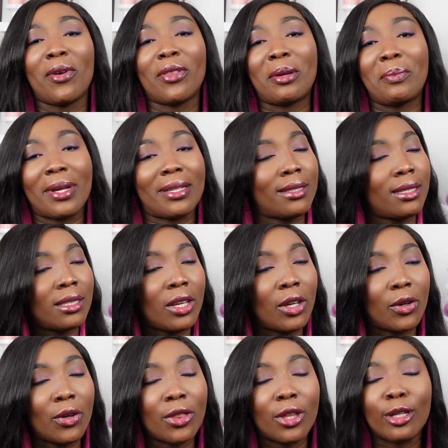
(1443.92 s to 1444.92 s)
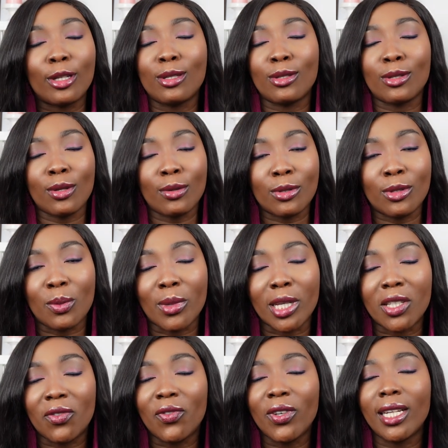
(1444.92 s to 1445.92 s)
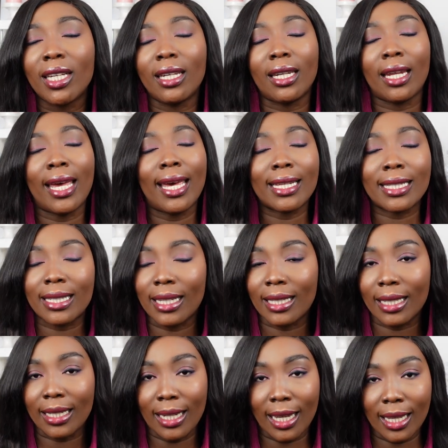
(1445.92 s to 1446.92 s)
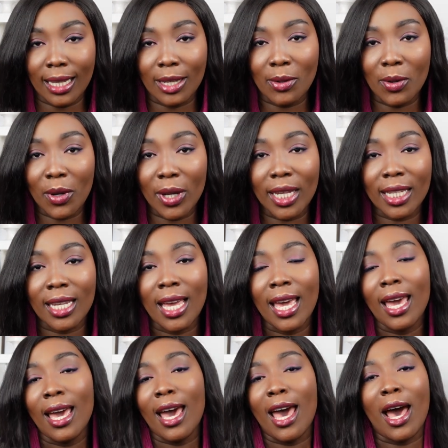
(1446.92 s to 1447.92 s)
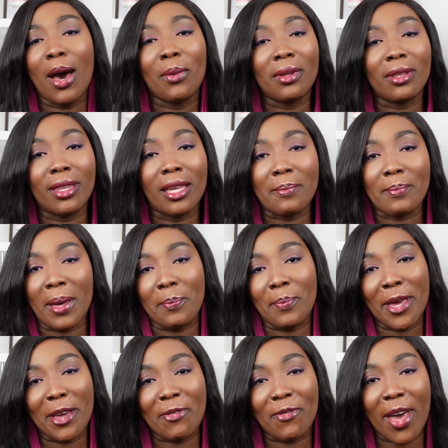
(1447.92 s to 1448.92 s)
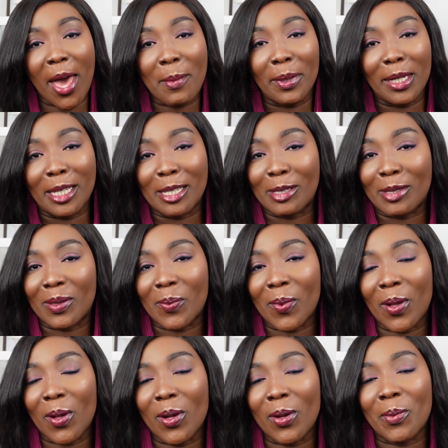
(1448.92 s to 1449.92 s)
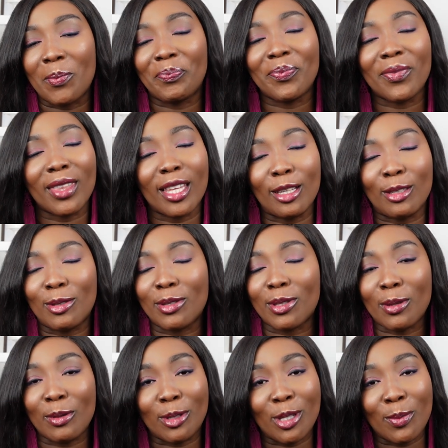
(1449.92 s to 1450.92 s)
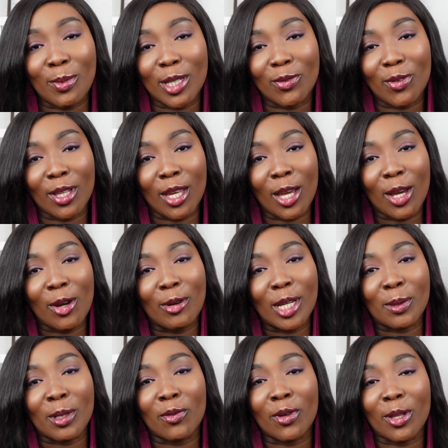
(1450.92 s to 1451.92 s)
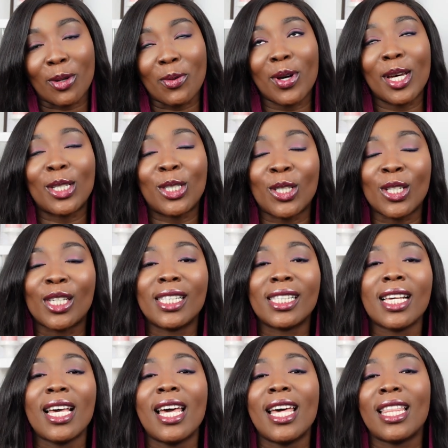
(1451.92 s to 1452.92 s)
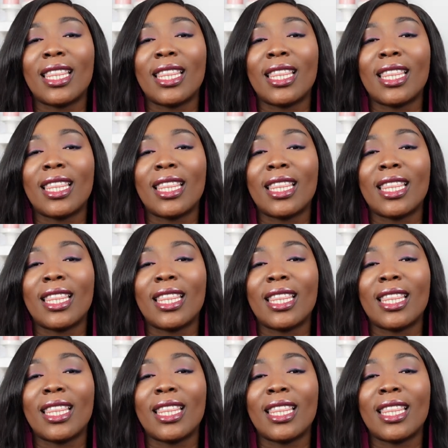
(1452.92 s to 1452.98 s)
brother and my sister-in-law. Thank you so so much. Vielen herzlichen Dank an euch. I want to thank my big family as well. Thank you so so much for the encouragement, for the questions,